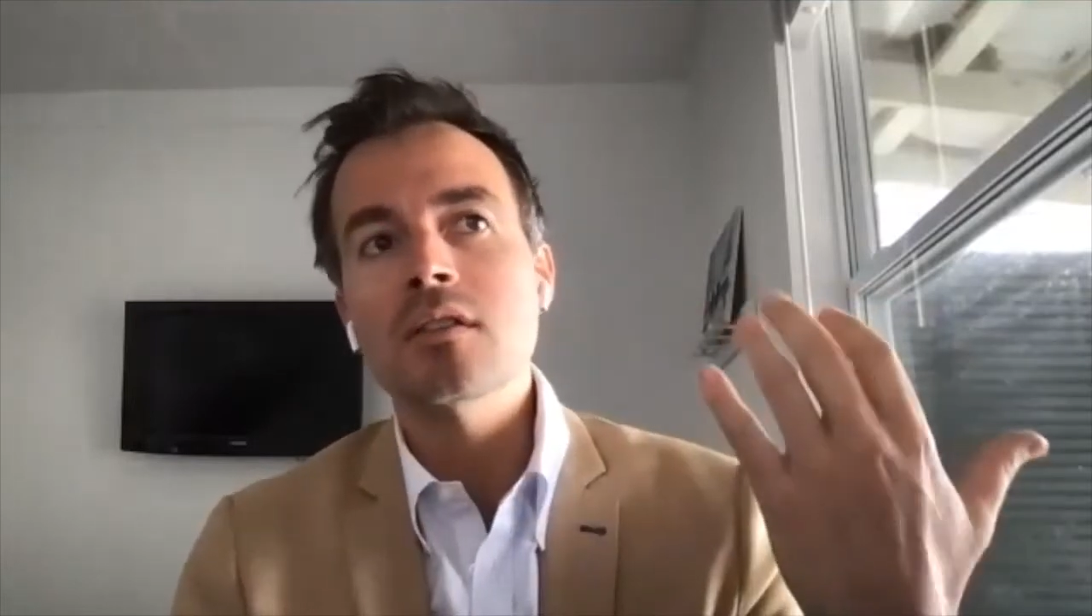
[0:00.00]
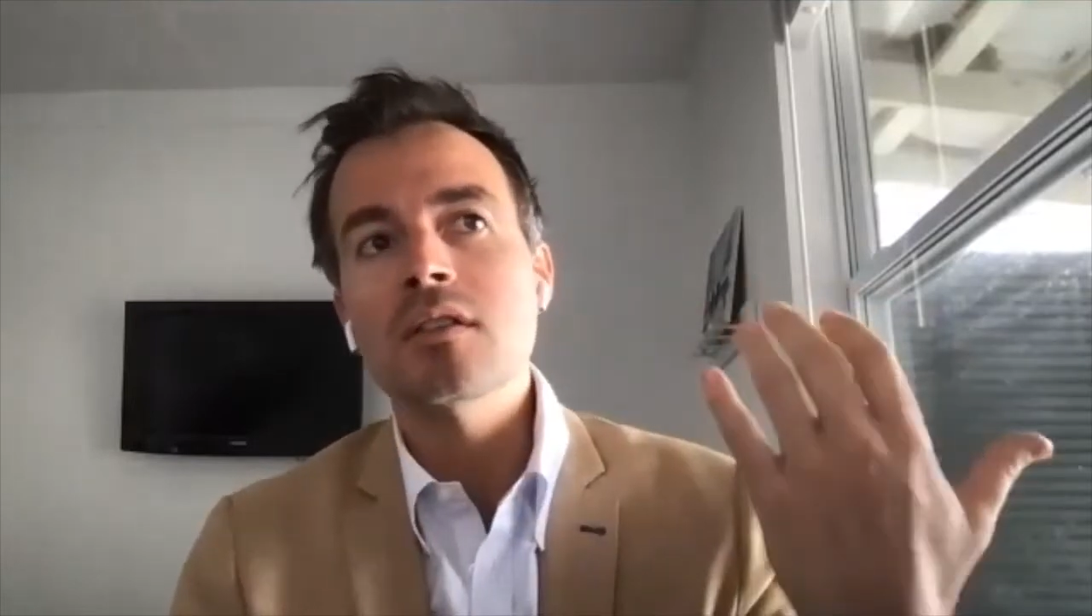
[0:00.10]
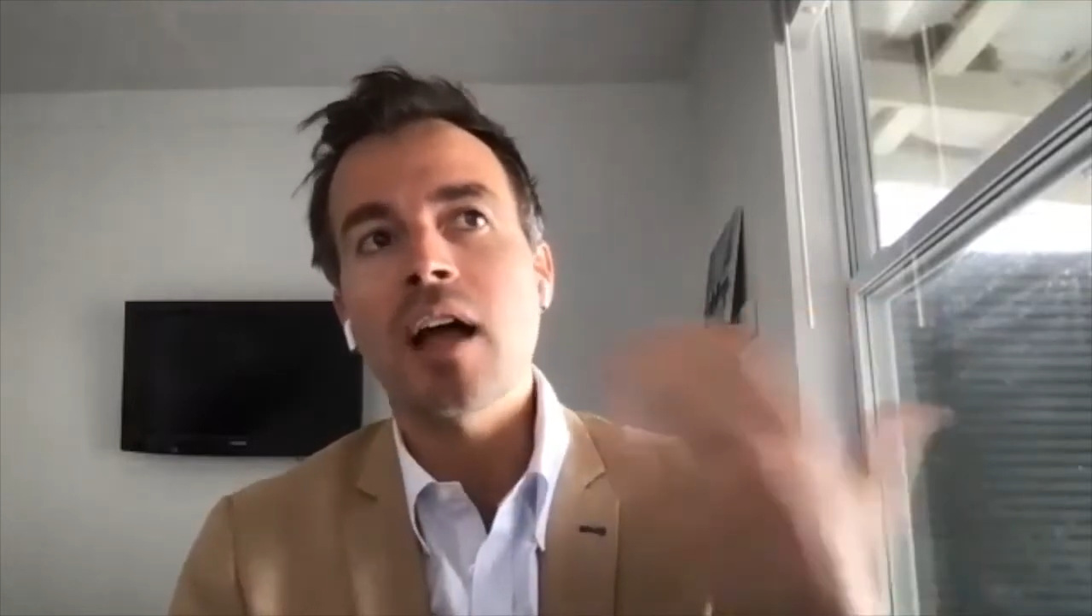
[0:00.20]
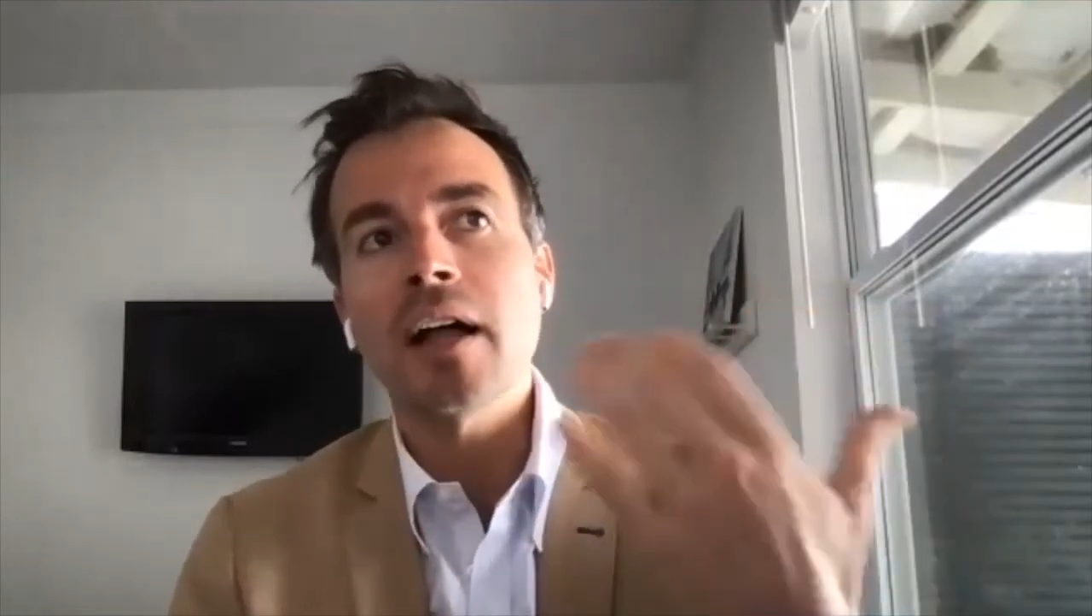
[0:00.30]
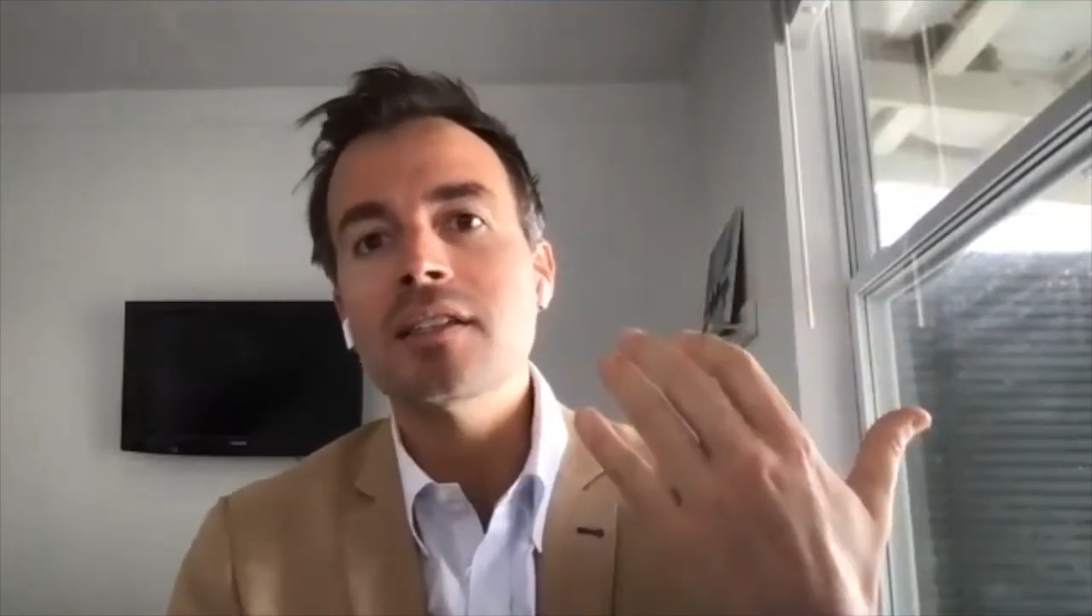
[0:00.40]

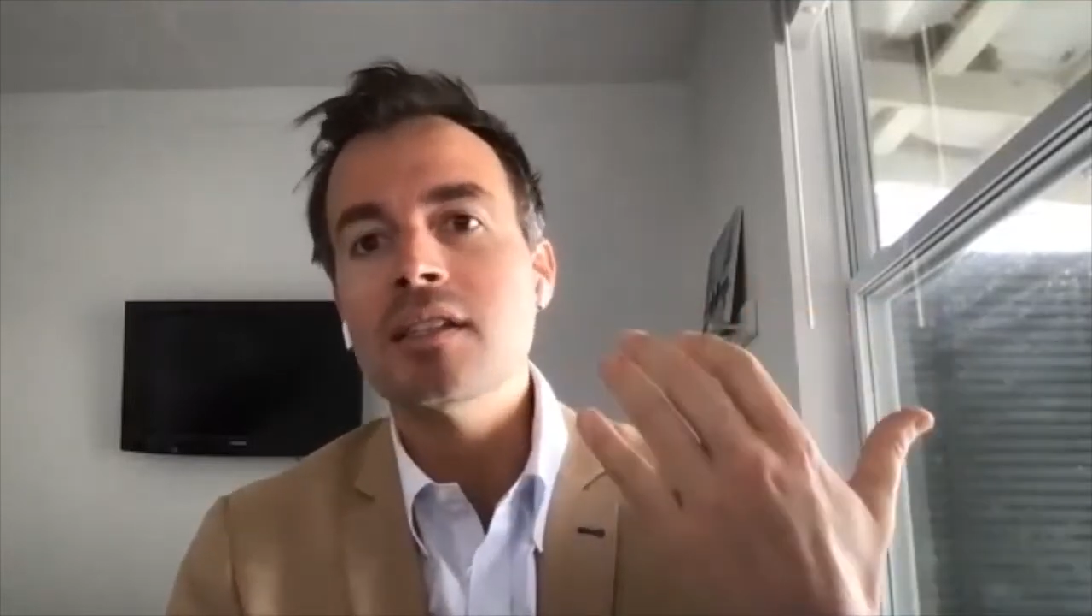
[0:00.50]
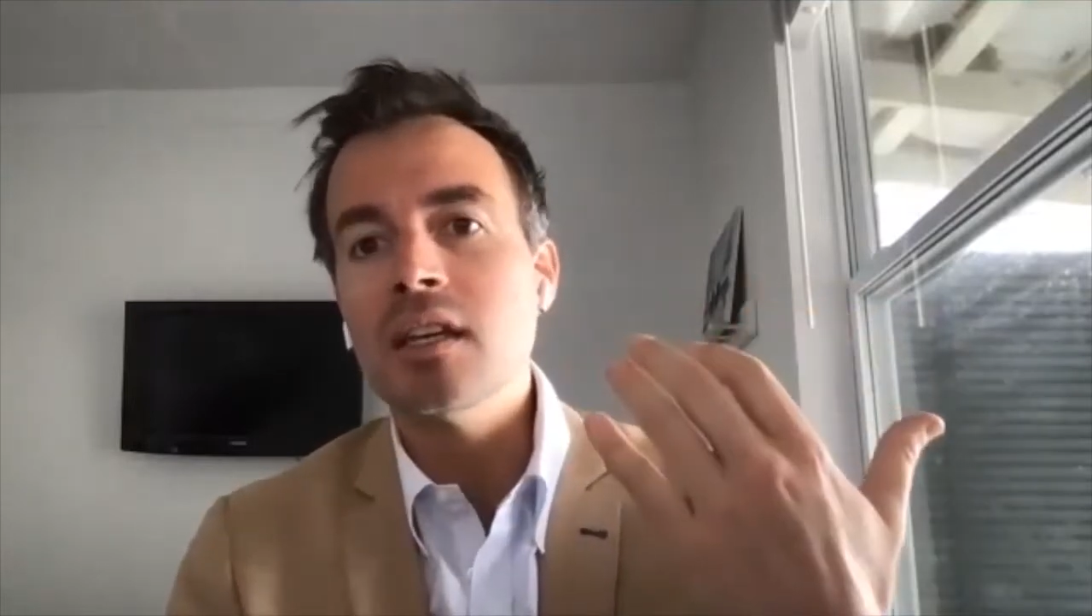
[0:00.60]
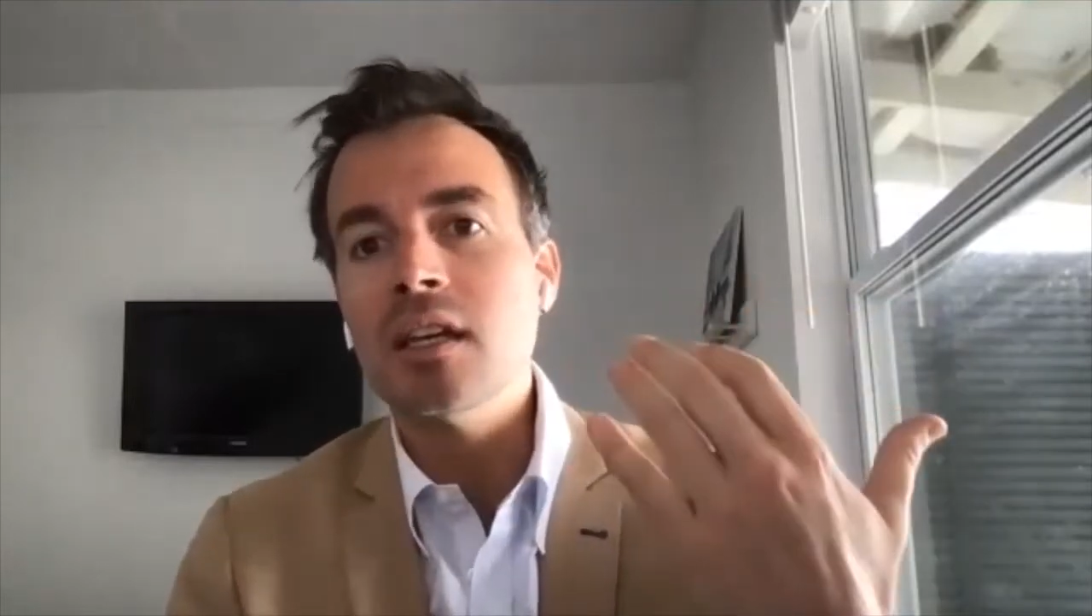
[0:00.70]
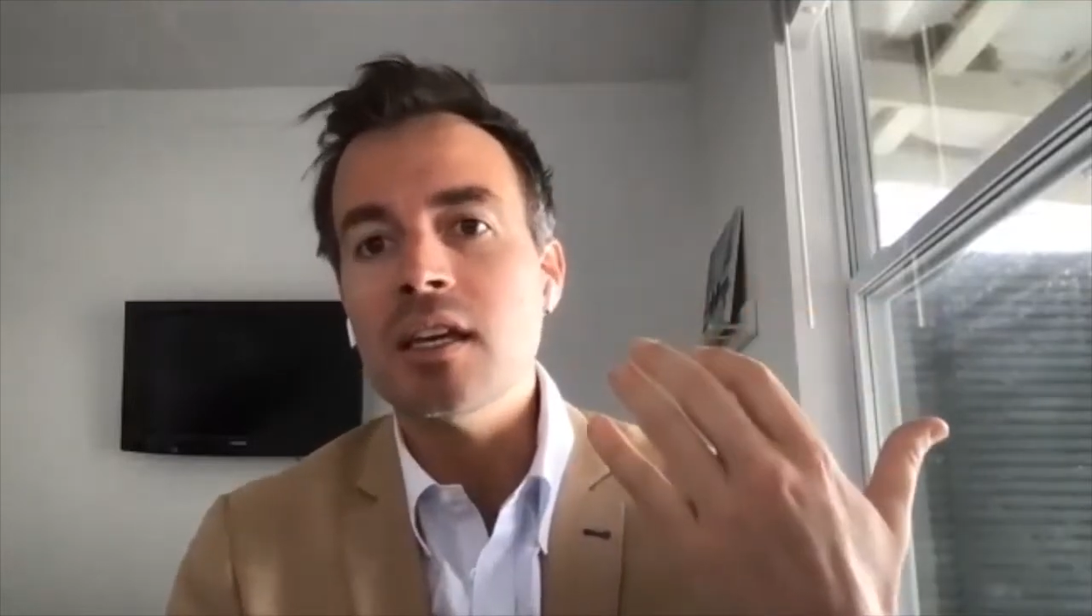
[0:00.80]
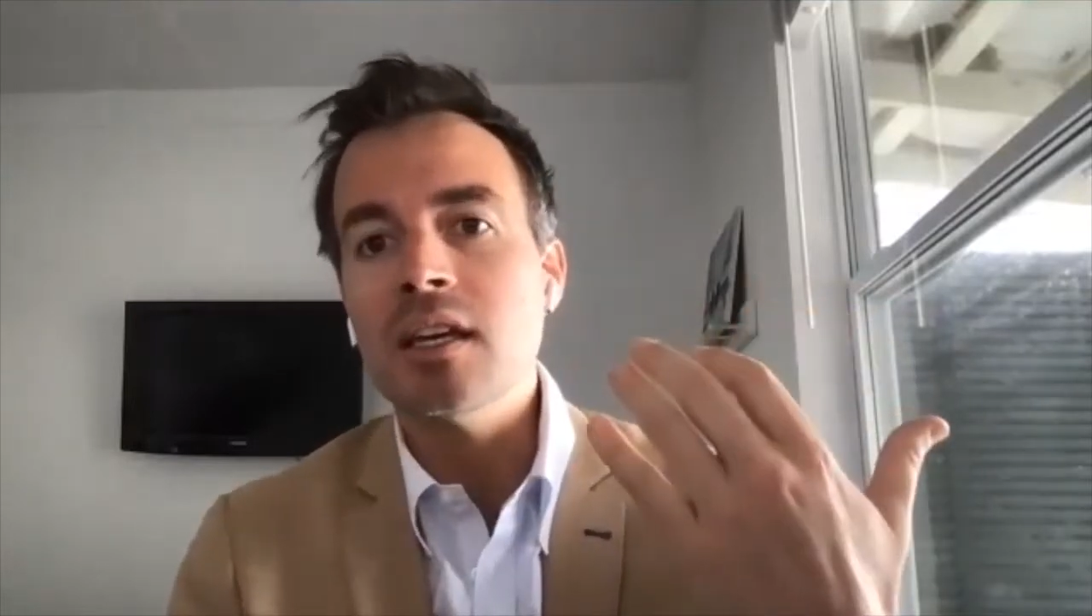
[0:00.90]
not
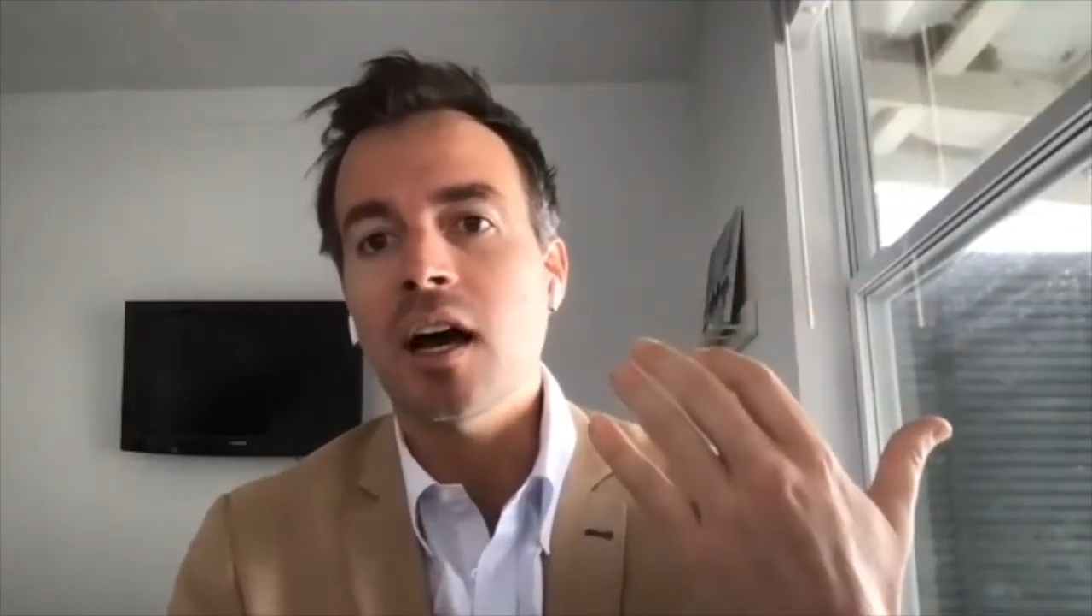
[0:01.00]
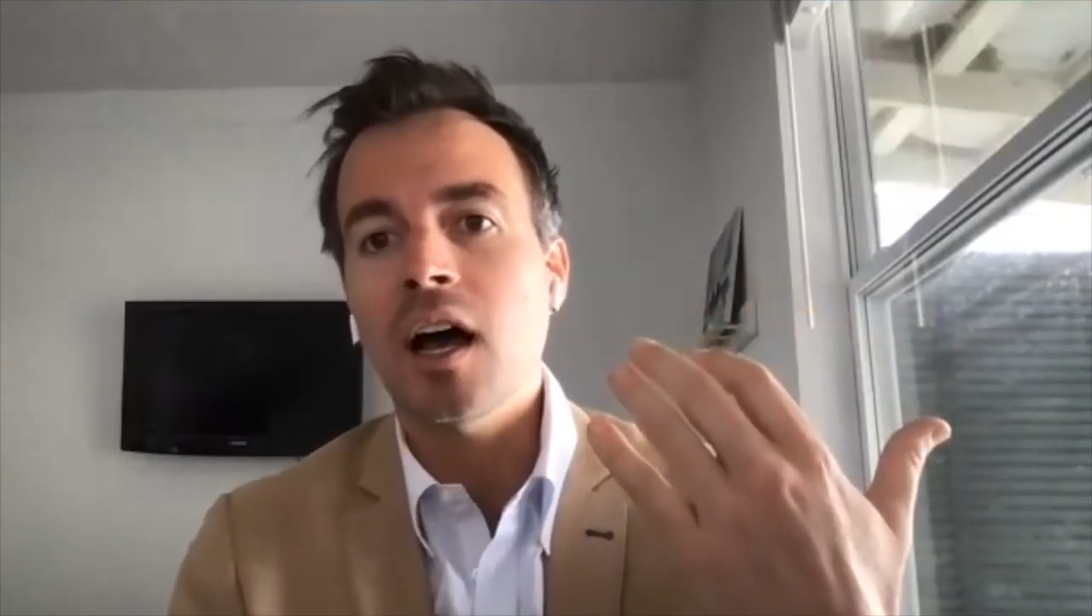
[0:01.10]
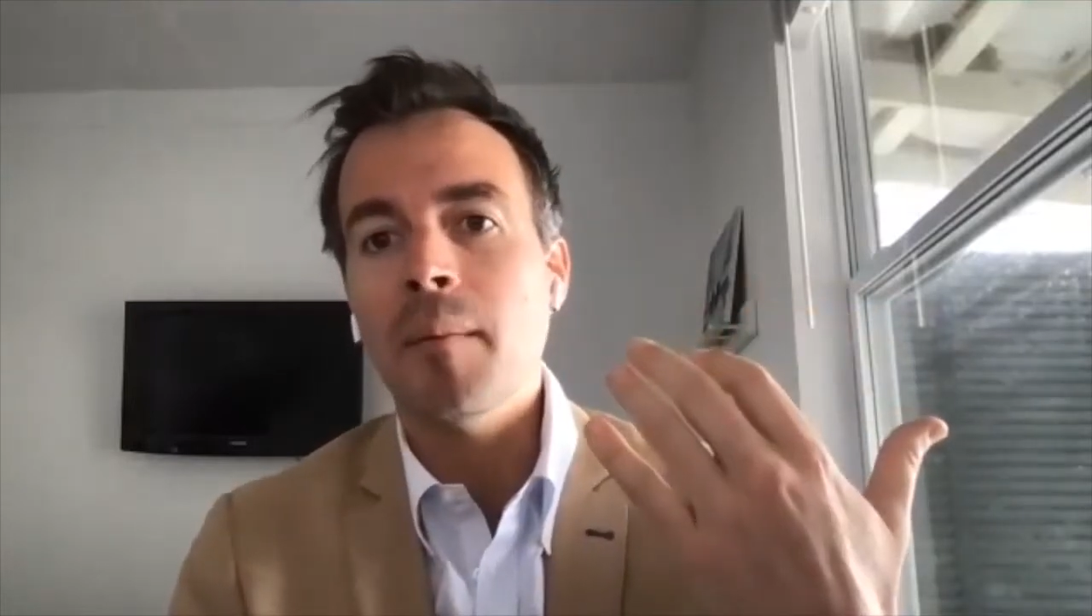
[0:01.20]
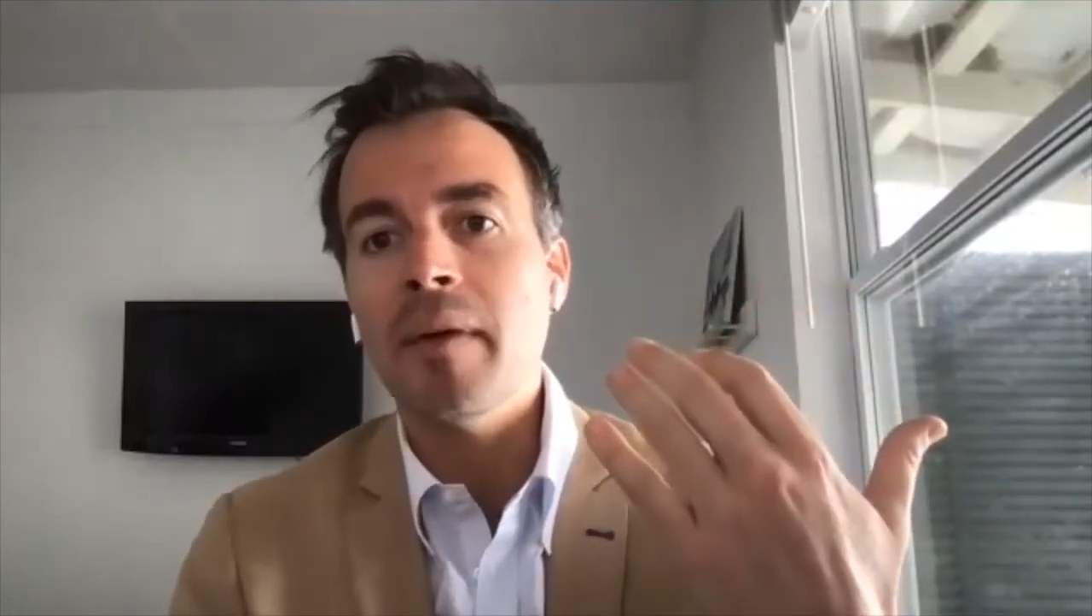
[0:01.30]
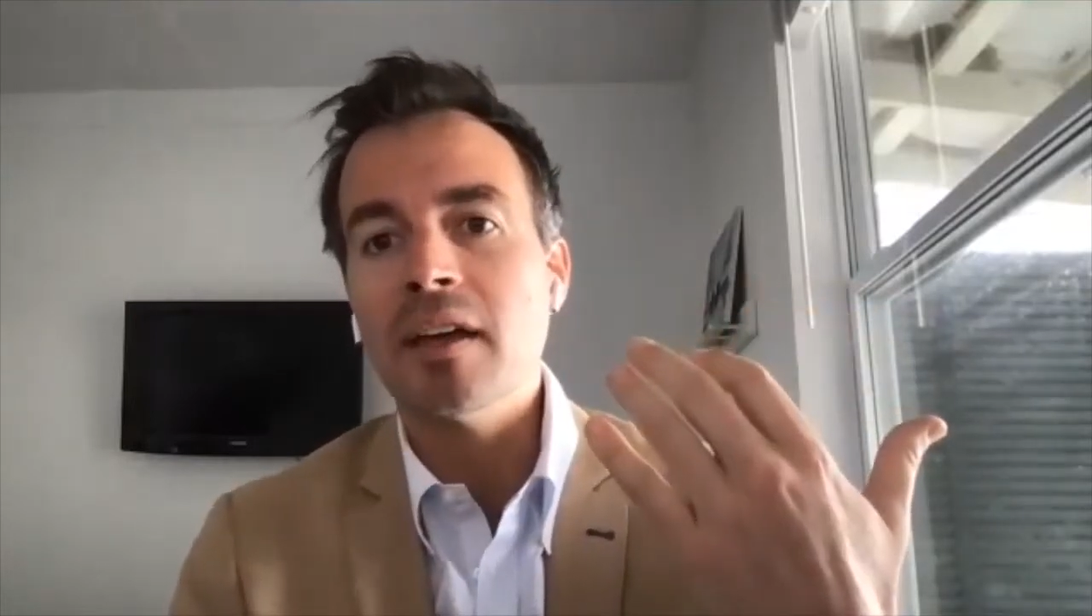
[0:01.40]
seeing e-com